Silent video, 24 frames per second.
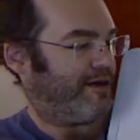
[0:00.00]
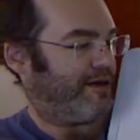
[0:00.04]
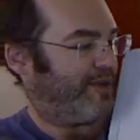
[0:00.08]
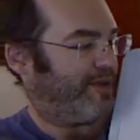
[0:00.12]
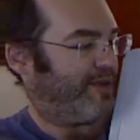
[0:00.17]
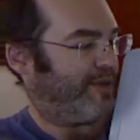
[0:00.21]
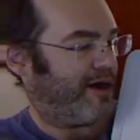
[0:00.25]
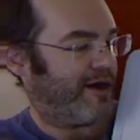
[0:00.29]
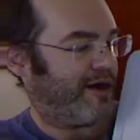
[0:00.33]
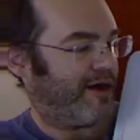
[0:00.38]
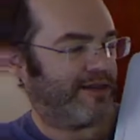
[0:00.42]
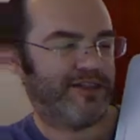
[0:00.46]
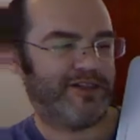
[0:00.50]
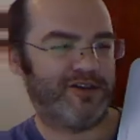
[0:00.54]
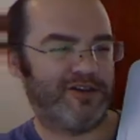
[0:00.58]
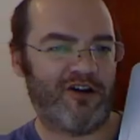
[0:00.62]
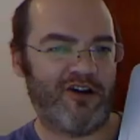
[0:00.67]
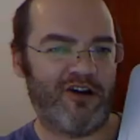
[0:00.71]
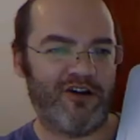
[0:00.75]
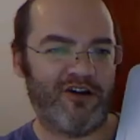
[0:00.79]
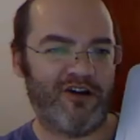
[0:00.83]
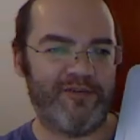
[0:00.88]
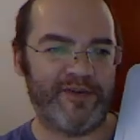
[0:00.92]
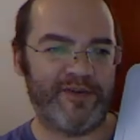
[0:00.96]
parts
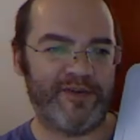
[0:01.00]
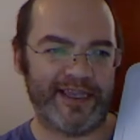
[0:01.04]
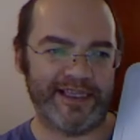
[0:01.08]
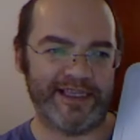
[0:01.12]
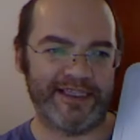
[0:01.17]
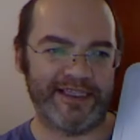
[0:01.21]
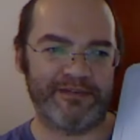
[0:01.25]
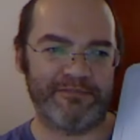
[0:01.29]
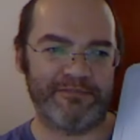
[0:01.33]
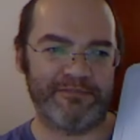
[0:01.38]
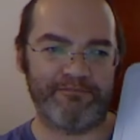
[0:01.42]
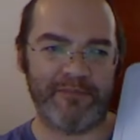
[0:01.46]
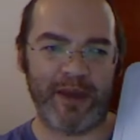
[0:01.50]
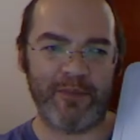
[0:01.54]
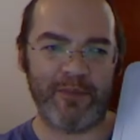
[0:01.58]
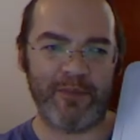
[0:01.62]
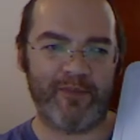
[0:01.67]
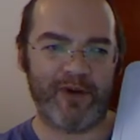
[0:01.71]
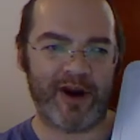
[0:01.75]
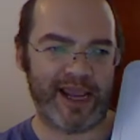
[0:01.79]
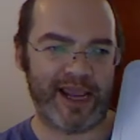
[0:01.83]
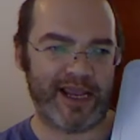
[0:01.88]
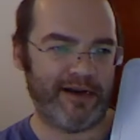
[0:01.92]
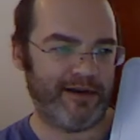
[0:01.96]
of its
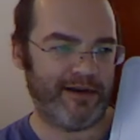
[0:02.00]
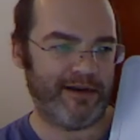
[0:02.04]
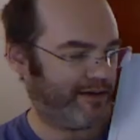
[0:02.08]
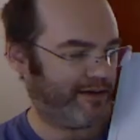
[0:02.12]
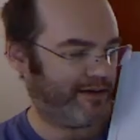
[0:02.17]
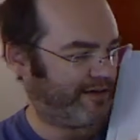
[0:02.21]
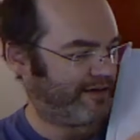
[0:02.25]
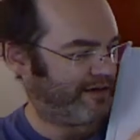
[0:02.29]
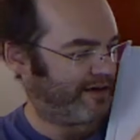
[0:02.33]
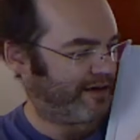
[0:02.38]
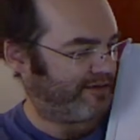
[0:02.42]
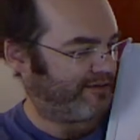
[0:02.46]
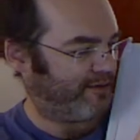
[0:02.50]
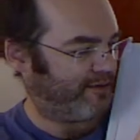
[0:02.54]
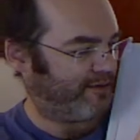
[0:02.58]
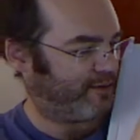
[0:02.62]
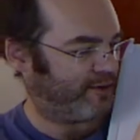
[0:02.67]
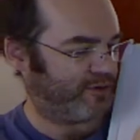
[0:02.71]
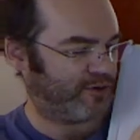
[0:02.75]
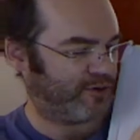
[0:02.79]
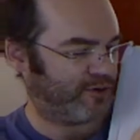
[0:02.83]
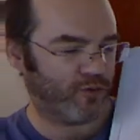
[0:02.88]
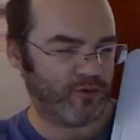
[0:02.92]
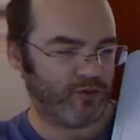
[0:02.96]
membrane, and those
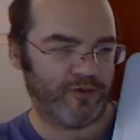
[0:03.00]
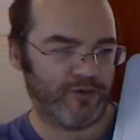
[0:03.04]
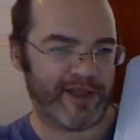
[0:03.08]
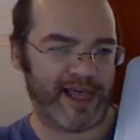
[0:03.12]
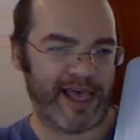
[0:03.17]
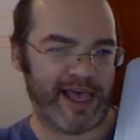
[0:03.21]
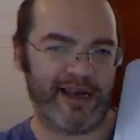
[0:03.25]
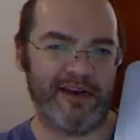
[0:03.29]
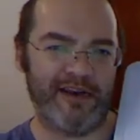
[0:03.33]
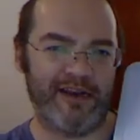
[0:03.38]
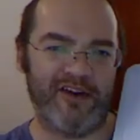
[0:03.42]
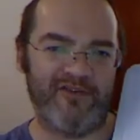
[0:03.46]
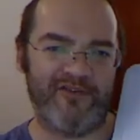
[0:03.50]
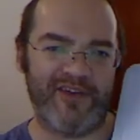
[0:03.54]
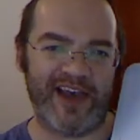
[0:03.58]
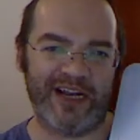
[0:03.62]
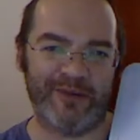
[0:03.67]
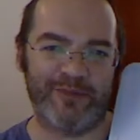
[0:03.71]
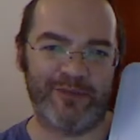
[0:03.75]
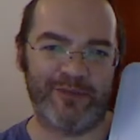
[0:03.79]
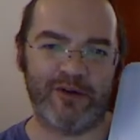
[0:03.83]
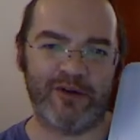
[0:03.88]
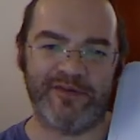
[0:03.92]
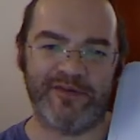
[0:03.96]
are all then
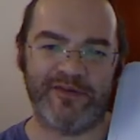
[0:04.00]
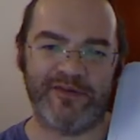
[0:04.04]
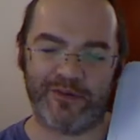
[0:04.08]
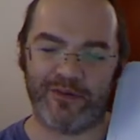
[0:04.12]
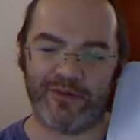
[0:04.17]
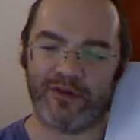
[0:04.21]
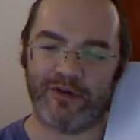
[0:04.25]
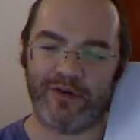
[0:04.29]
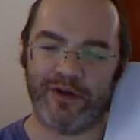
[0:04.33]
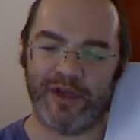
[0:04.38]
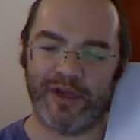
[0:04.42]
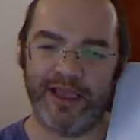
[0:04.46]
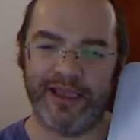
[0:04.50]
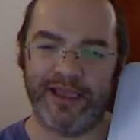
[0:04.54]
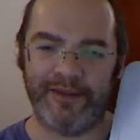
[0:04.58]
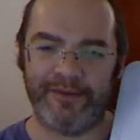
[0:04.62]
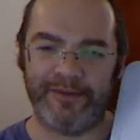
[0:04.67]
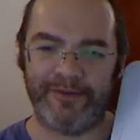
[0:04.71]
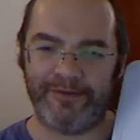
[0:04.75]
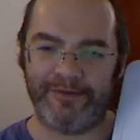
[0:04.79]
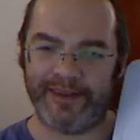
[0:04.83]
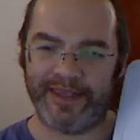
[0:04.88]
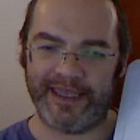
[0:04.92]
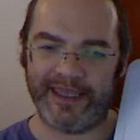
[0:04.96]
available for
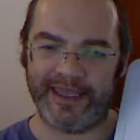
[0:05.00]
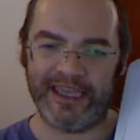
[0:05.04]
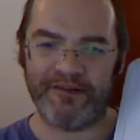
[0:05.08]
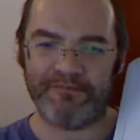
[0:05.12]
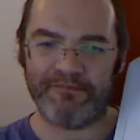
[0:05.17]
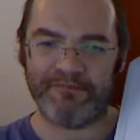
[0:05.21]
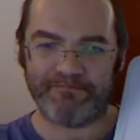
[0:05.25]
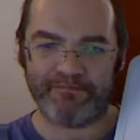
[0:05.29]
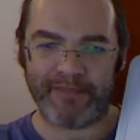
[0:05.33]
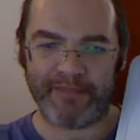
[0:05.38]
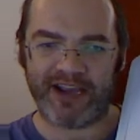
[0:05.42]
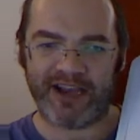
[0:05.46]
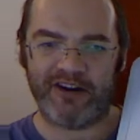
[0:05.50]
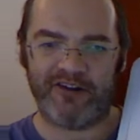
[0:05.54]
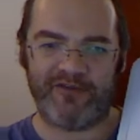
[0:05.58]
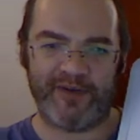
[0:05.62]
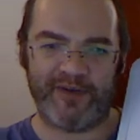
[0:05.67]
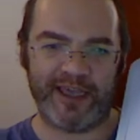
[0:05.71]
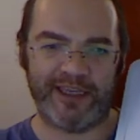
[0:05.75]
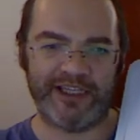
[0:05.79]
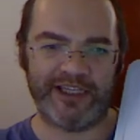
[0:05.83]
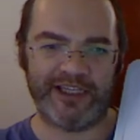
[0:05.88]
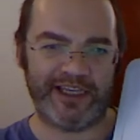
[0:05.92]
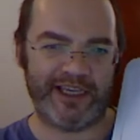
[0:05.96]
the
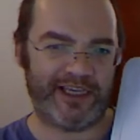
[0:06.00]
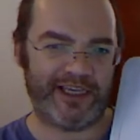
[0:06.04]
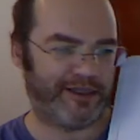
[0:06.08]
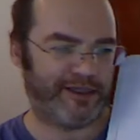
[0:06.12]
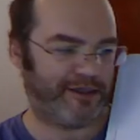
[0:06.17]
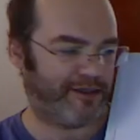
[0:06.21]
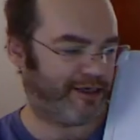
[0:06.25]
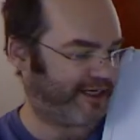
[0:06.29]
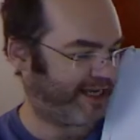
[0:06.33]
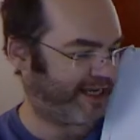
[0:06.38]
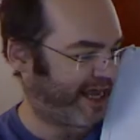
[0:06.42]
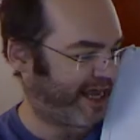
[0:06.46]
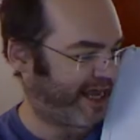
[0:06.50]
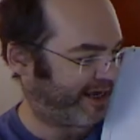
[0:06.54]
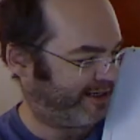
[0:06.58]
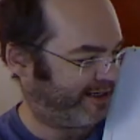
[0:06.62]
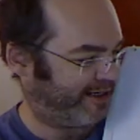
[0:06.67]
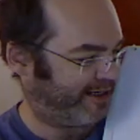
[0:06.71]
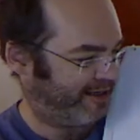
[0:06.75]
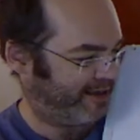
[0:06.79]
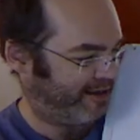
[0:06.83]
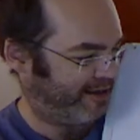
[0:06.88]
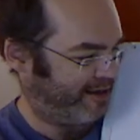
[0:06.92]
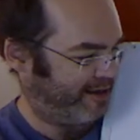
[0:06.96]
macrophage here to detect.
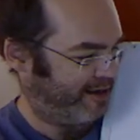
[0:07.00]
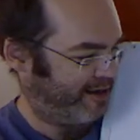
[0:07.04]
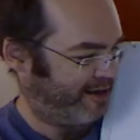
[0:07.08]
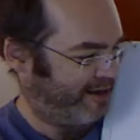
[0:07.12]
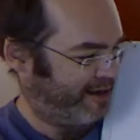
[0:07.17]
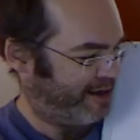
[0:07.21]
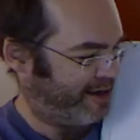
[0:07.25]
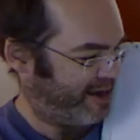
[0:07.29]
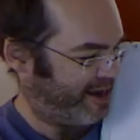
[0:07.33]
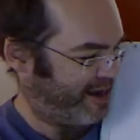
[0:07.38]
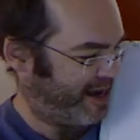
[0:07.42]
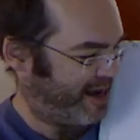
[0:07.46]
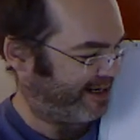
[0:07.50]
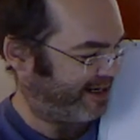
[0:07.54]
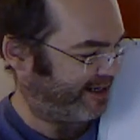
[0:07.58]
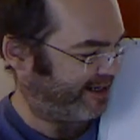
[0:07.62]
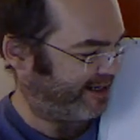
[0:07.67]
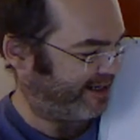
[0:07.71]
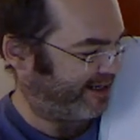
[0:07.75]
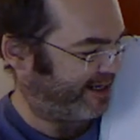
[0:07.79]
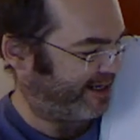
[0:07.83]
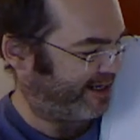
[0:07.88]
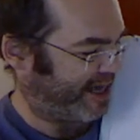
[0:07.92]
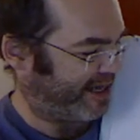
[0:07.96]
And it
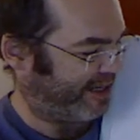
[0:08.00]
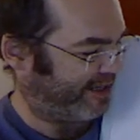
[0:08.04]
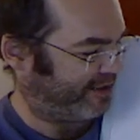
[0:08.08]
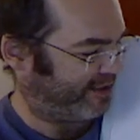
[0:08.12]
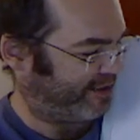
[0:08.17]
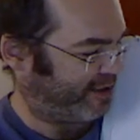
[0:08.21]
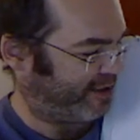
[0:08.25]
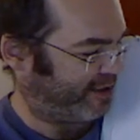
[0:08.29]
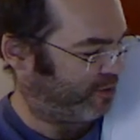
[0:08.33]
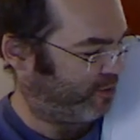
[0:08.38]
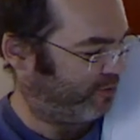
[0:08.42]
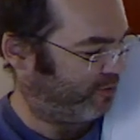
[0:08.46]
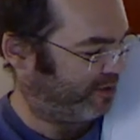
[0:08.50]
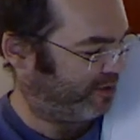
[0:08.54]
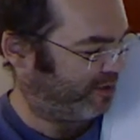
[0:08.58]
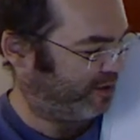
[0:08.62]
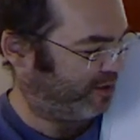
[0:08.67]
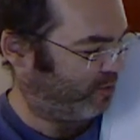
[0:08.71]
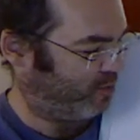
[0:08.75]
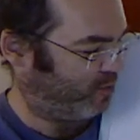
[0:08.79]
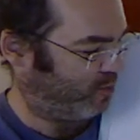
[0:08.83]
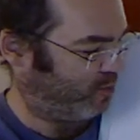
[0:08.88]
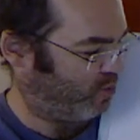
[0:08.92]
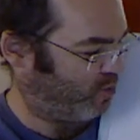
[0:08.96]
detects those
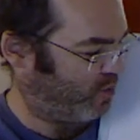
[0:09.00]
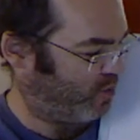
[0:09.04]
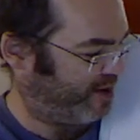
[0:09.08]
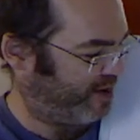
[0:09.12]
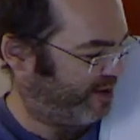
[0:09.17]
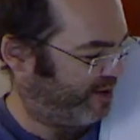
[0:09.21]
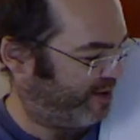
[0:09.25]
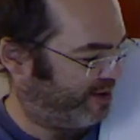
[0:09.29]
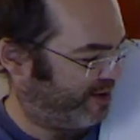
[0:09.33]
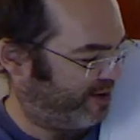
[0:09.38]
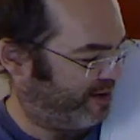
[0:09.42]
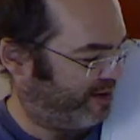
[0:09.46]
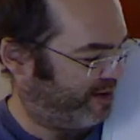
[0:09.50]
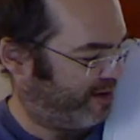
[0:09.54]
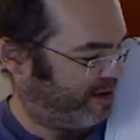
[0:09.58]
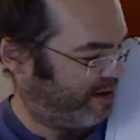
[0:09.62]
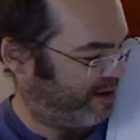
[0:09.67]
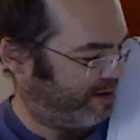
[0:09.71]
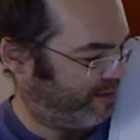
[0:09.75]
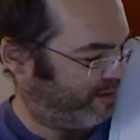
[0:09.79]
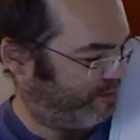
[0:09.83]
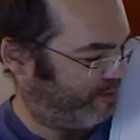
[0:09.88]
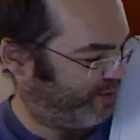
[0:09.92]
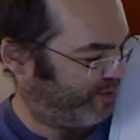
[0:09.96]
with
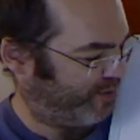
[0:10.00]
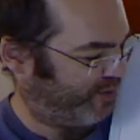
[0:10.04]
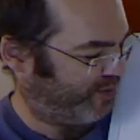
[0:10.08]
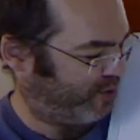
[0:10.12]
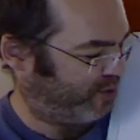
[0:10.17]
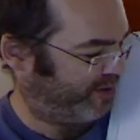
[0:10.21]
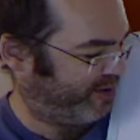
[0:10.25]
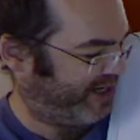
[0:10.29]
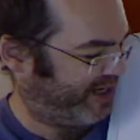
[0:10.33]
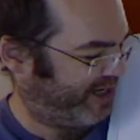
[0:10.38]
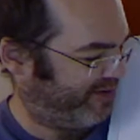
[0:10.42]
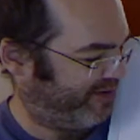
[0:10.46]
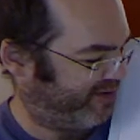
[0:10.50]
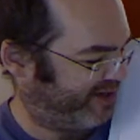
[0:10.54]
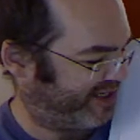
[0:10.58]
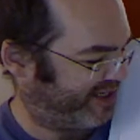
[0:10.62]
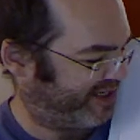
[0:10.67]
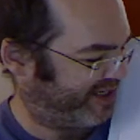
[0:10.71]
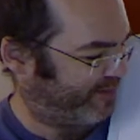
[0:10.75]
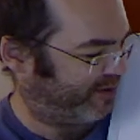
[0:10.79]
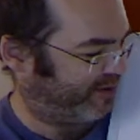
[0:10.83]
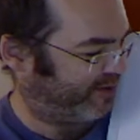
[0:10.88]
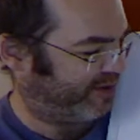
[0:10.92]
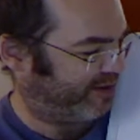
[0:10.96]
protein
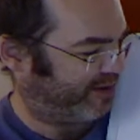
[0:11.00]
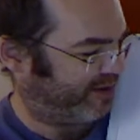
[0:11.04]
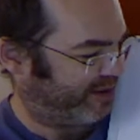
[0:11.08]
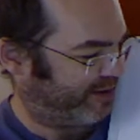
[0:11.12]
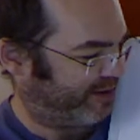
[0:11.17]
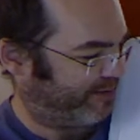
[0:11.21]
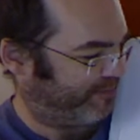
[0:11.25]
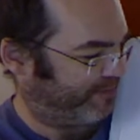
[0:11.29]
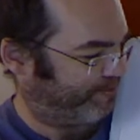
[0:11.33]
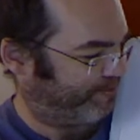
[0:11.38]
receptors